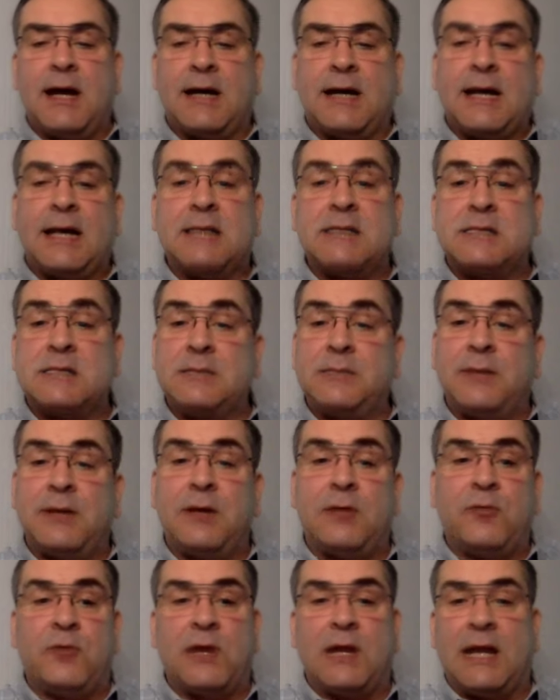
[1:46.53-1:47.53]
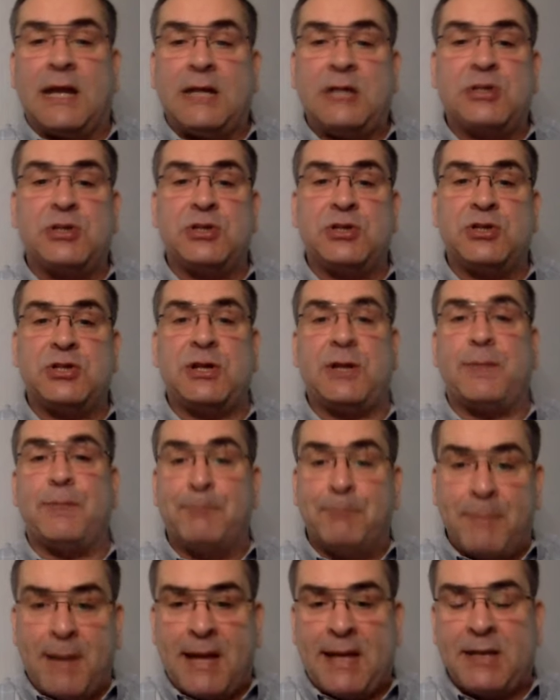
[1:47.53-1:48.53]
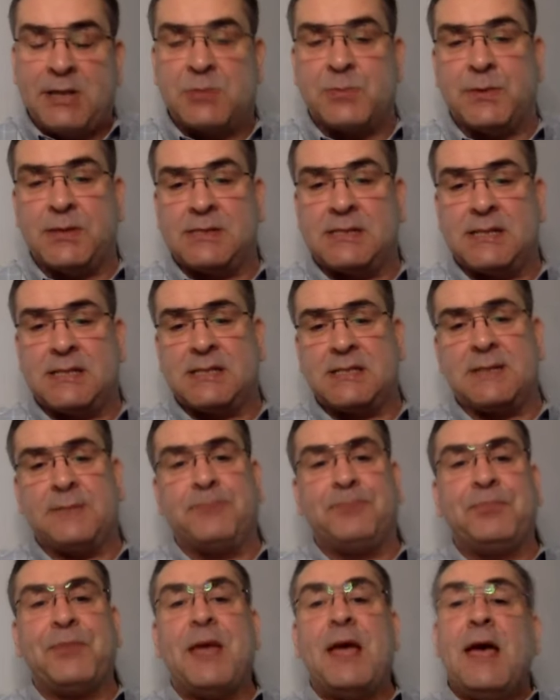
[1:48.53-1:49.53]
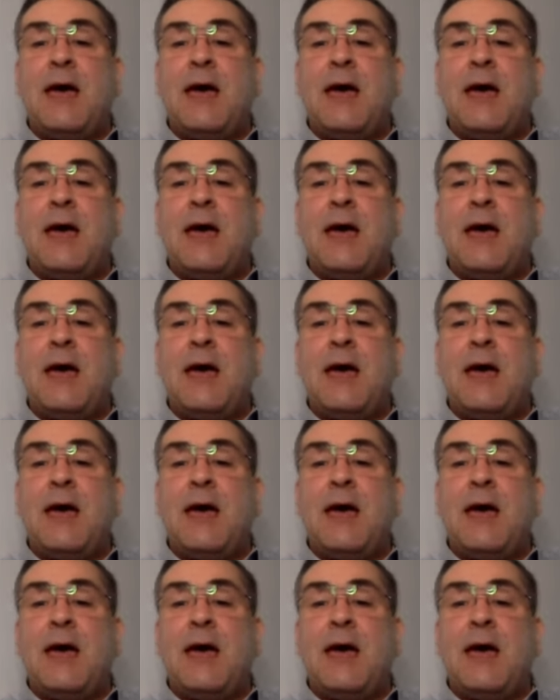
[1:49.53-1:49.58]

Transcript: Customer Relationship Management System,